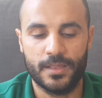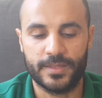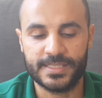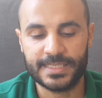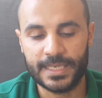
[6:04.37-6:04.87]

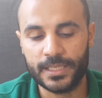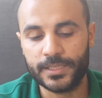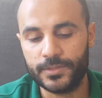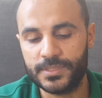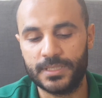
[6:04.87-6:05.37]
The scale
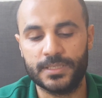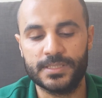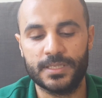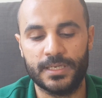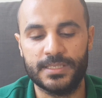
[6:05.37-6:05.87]
used in the
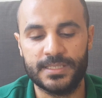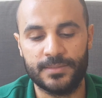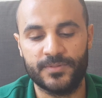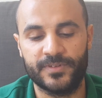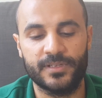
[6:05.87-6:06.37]
study
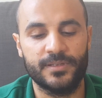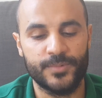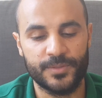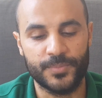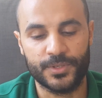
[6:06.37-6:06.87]
seemed very
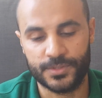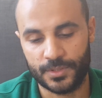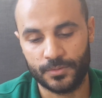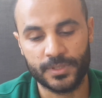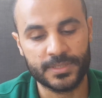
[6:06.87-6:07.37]
limited because it
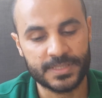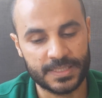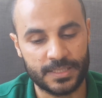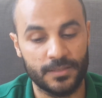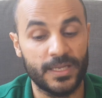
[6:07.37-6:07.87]
only
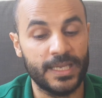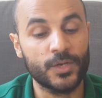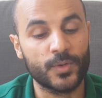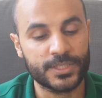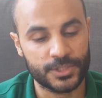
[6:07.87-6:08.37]
consisted of 8
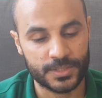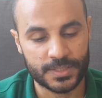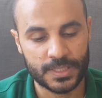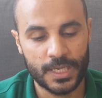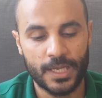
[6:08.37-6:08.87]

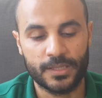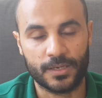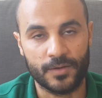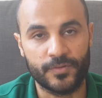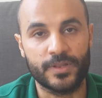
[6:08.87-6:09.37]
questions to
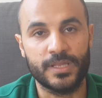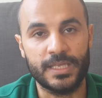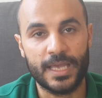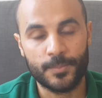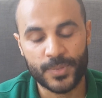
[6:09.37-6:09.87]
cover the
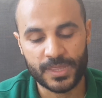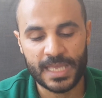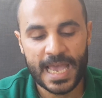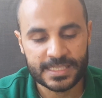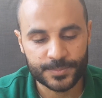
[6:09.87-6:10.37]
empathy
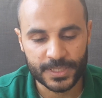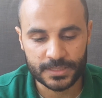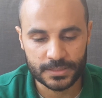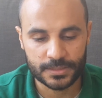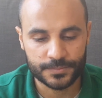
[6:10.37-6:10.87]

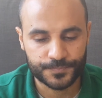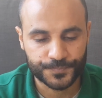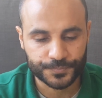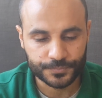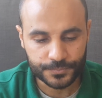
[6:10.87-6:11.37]
aspects.
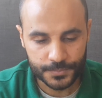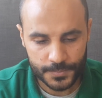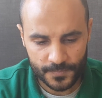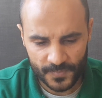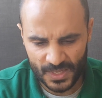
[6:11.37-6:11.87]

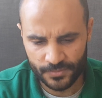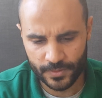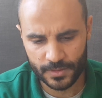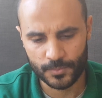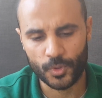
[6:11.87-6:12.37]

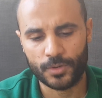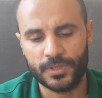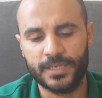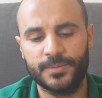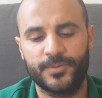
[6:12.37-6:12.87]
Furthermore, I would
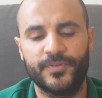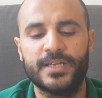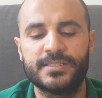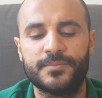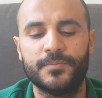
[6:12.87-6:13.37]
like to
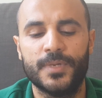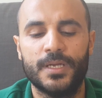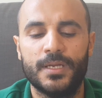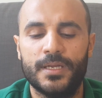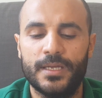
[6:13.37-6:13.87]
provide some
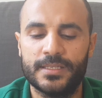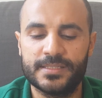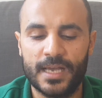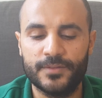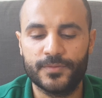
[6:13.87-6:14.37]

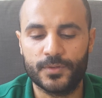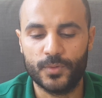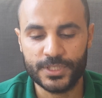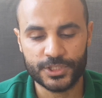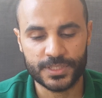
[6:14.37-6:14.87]
insightful
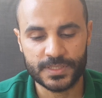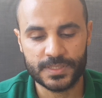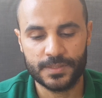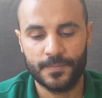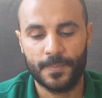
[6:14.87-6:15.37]

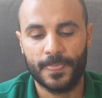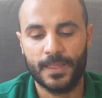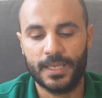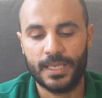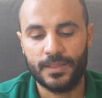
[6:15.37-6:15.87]
questions
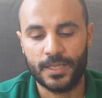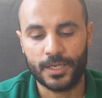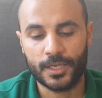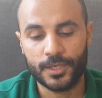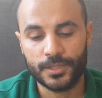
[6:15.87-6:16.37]

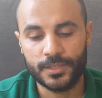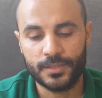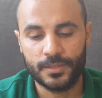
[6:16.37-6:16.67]
that could